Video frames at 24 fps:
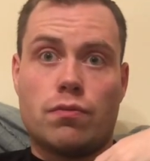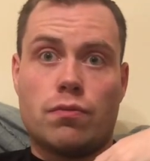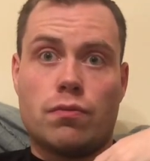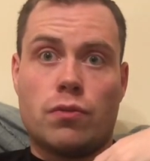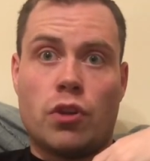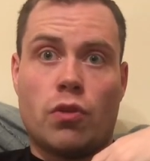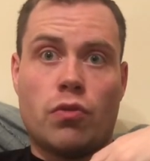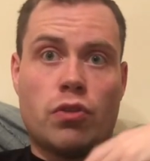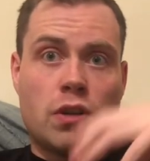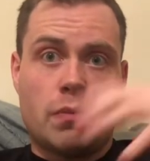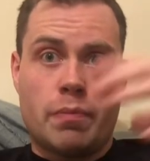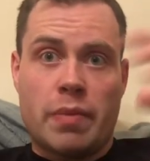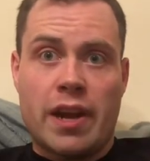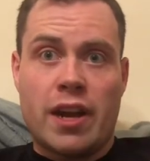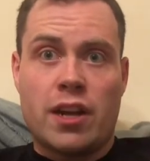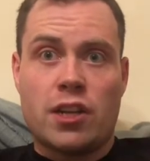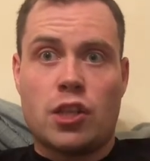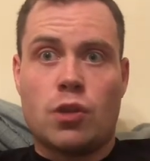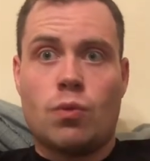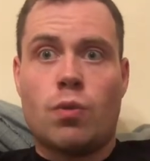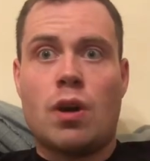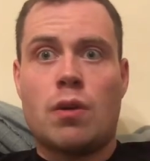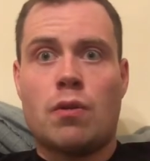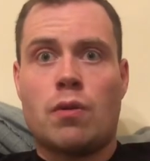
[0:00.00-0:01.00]
You know,
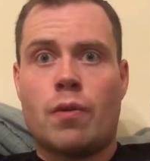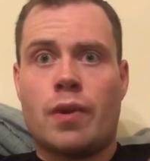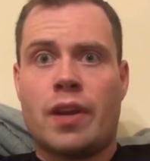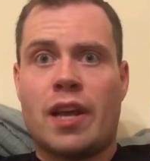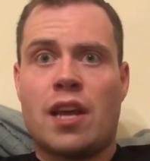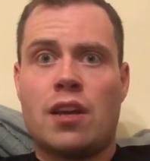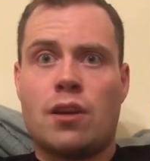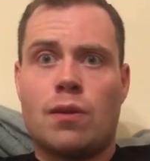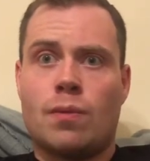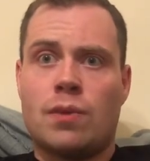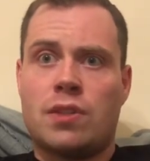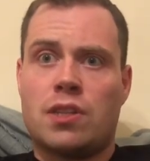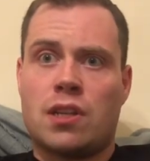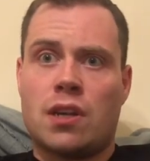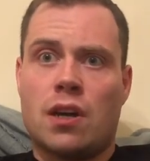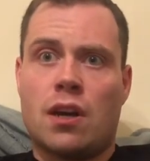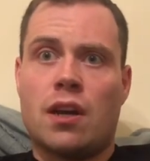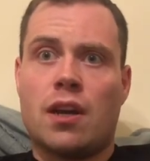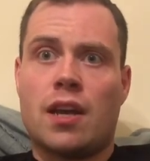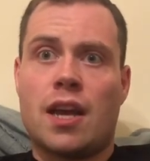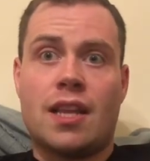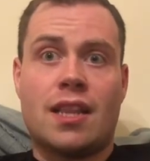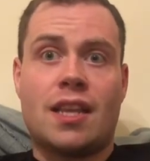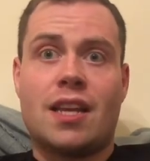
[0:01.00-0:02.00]
compared to what we were getting with
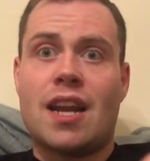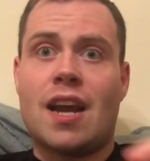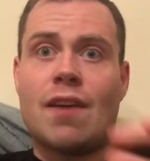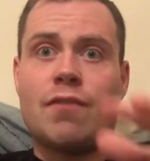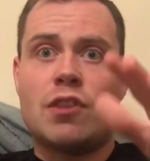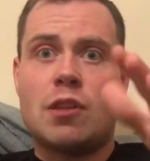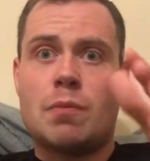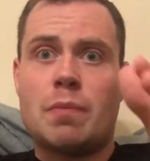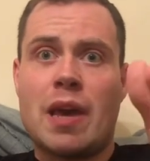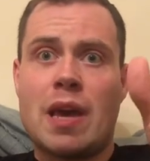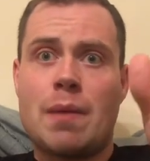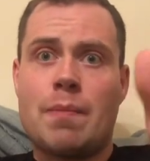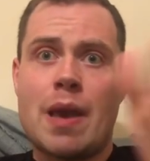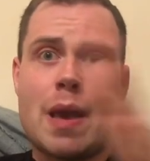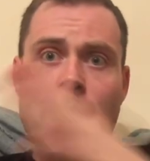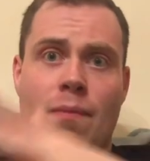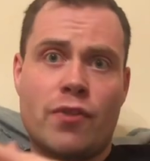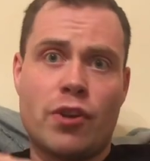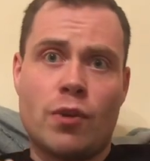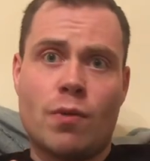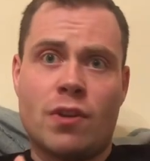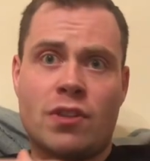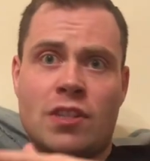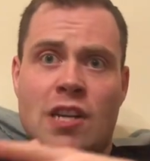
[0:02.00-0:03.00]
Sky, and then having to pay
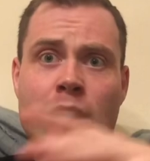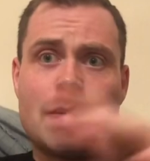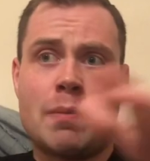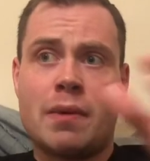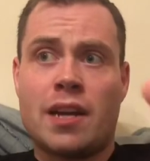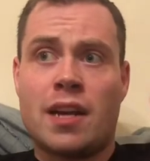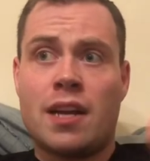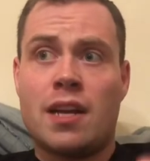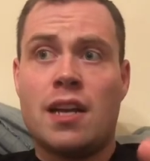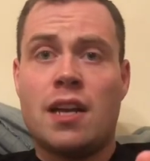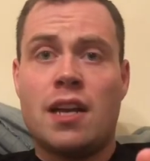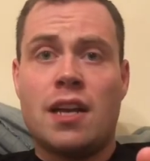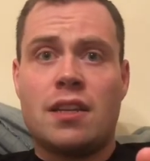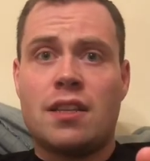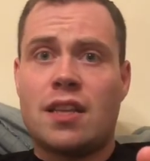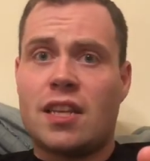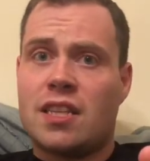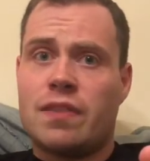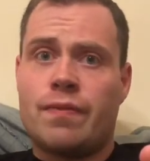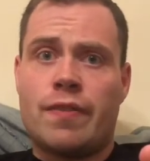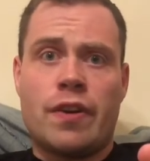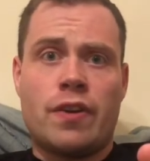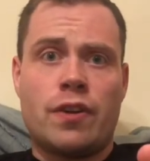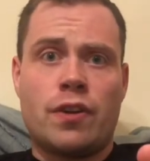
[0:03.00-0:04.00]
pay-per-view on top of that,
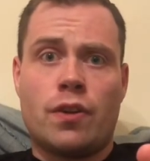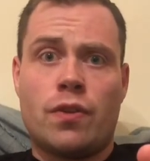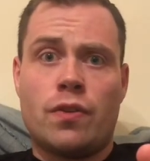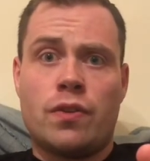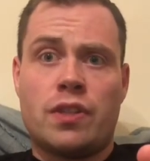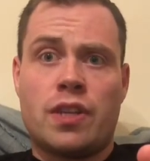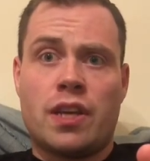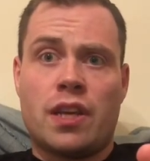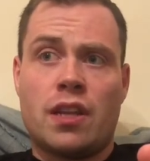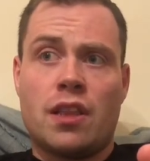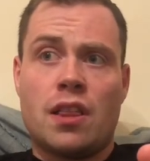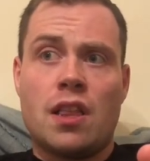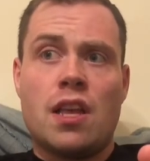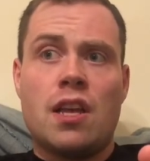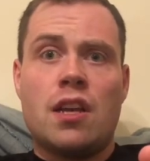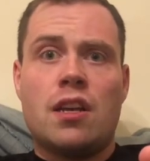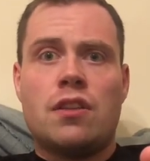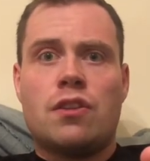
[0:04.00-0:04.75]
that's a very good deal.